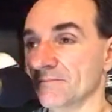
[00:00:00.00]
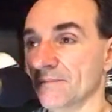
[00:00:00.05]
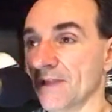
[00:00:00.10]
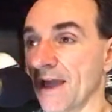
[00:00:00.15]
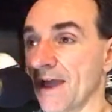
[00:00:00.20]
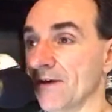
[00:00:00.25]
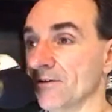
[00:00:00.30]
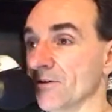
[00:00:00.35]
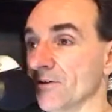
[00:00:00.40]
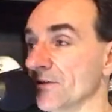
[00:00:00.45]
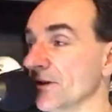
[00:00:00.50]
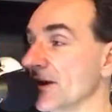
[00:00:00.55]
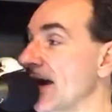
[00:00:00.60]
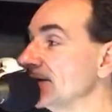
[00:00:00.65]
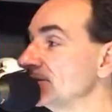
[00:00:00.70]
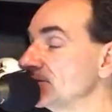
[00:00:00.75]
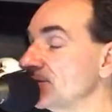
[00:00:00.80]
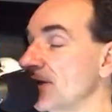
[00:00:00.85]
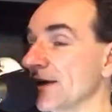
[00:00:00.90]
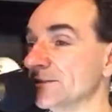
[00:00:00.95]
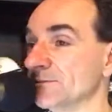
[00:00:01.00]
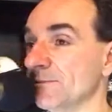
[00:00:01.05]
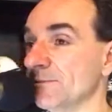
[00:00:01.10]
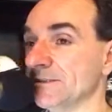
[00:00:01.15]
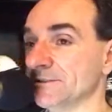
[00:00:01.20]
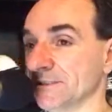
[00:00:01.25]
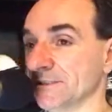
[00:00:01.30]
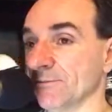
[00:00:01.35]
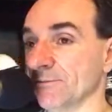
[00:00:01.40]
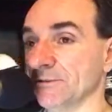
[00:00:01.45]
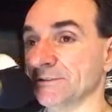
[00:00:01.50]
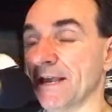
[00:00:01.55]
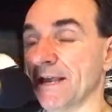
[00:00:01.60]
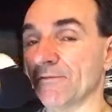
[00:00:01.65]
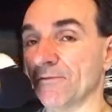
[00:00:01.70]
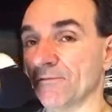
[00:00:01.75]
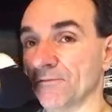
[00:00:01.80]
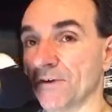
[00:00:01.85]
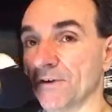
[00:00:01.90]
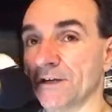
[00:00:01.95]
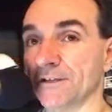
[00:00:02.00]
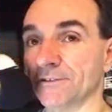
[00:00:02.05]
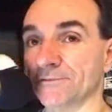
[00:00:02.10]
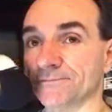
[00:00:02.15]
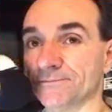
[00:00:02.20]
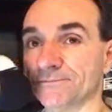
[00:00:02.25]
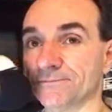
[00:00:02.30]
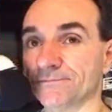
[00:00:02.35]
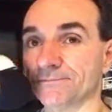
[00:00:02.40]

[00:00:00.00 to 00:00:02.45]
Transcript: I don't know. The guy strikes me as someone who's having fun.